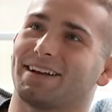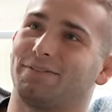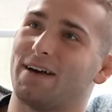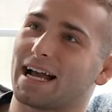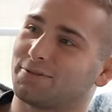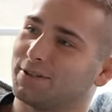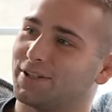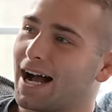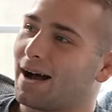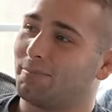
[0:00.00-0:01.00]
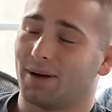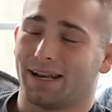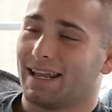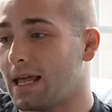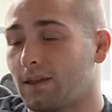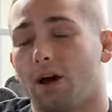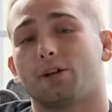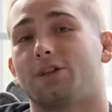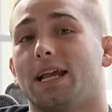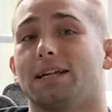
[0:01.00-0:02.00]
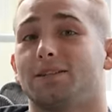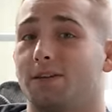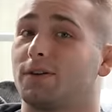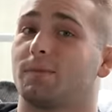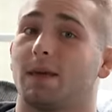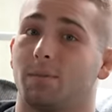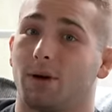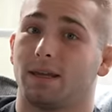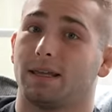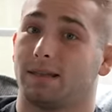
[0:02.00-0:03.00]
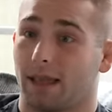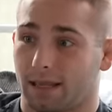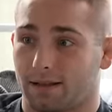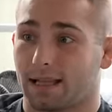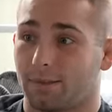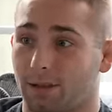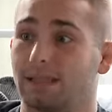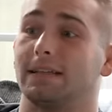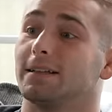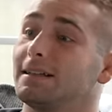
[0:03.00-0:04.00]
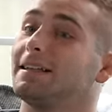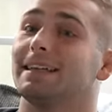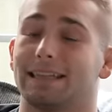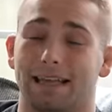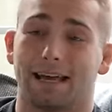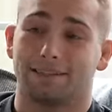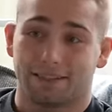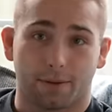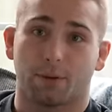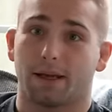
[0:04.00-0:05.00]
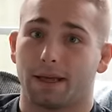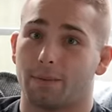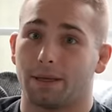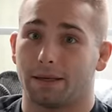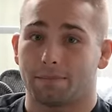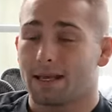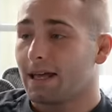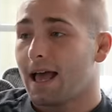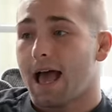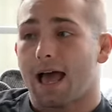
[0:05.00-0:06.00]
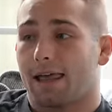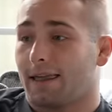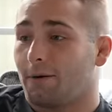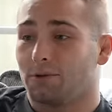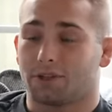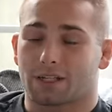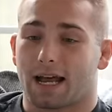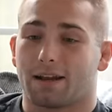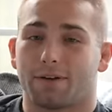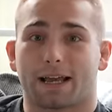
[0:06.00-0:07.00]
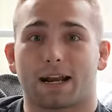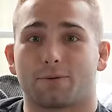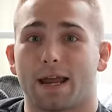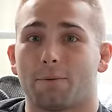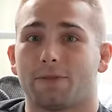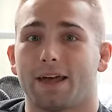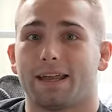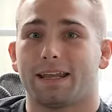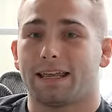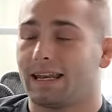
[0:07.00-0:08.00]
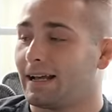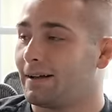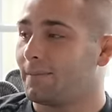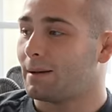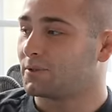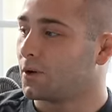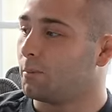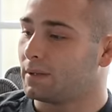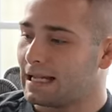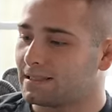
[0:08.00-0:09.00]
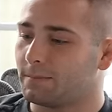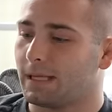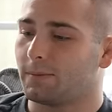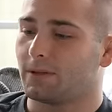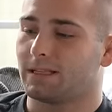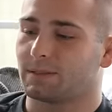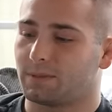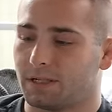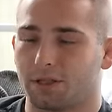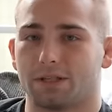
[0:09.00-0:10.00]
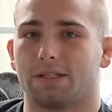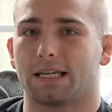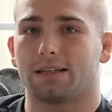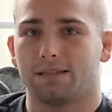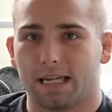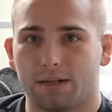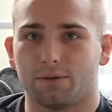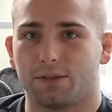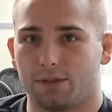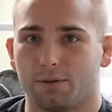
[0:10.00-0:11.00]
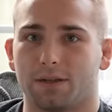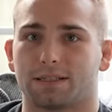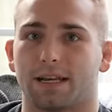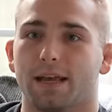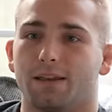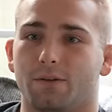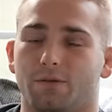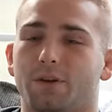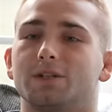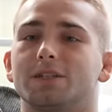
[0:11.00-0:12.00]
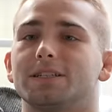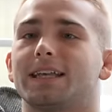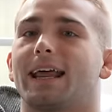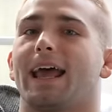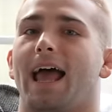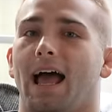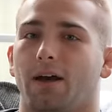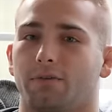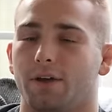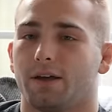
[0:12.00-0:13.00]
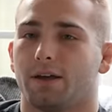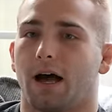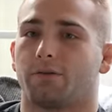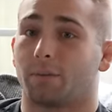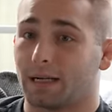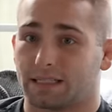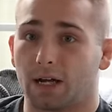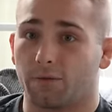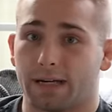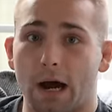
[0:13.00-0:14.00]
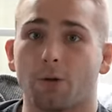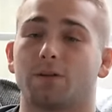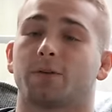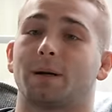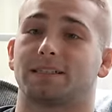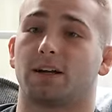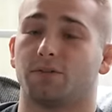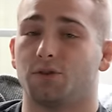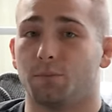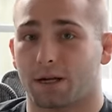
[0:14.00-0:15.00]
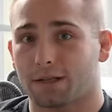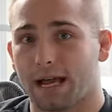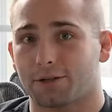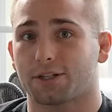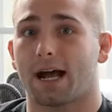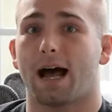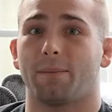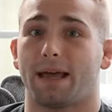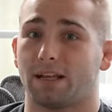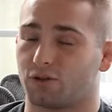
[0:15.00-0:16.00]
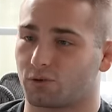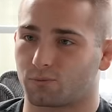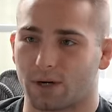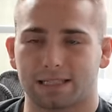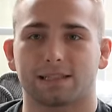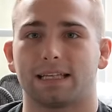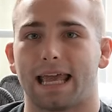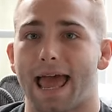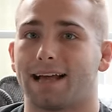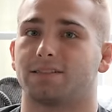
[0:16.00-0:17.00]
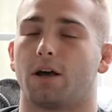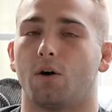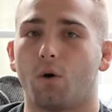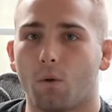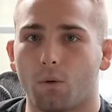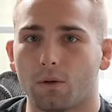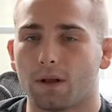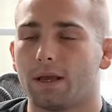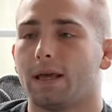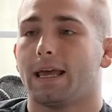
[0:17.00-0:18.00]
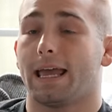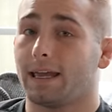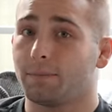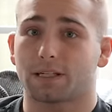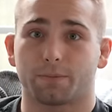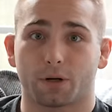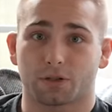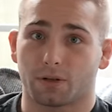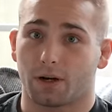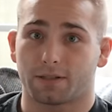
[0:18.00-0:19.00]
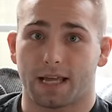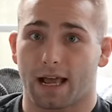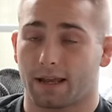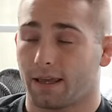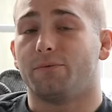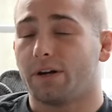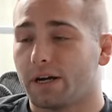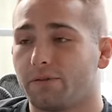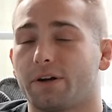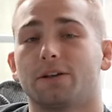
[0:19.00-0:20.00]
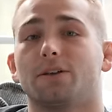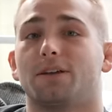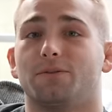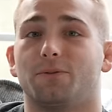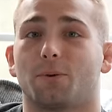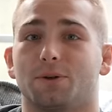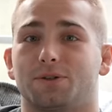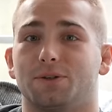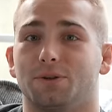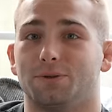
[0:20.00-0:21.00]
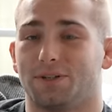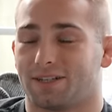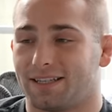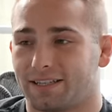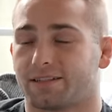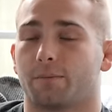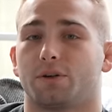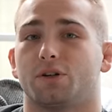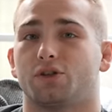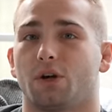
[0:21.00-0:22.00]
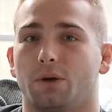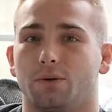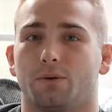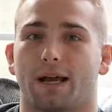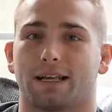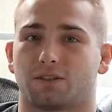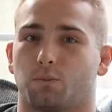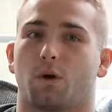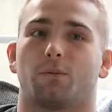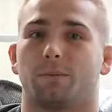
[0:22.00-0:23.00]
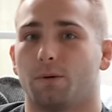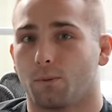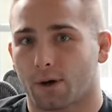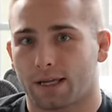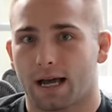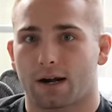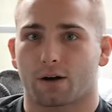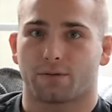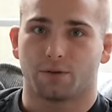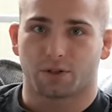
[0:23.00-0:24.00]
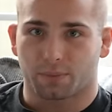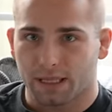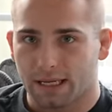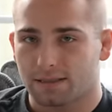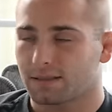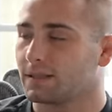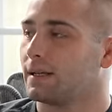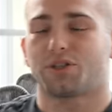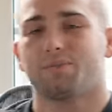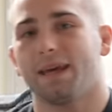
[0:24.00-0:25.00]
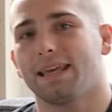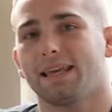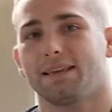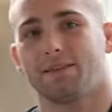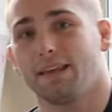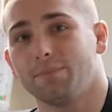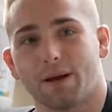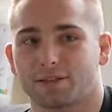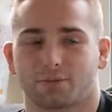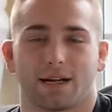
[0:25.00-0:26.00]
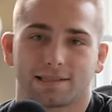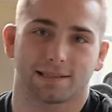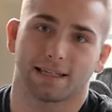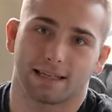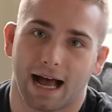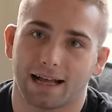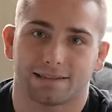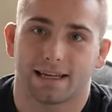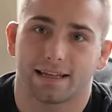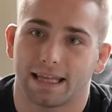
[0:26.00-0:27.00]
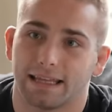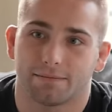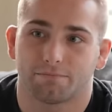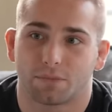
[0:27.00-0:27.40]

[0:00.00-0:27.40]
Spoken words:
factory job. But when that law changed that you can make money and like claim it legally in the NCAA, I mean, that was just kind of, I kind of ran with that, and I'm so blessed to be able in this position to continue to do this. And the visions that I have for myself, not only for myself too, but Clash of Combat and just wrestling as a whole and mixed martial arts, heck, I'm very, very looking forward to just this summer to show you, I guess, what we've been working on, our future plans, but just making the best wrestling content in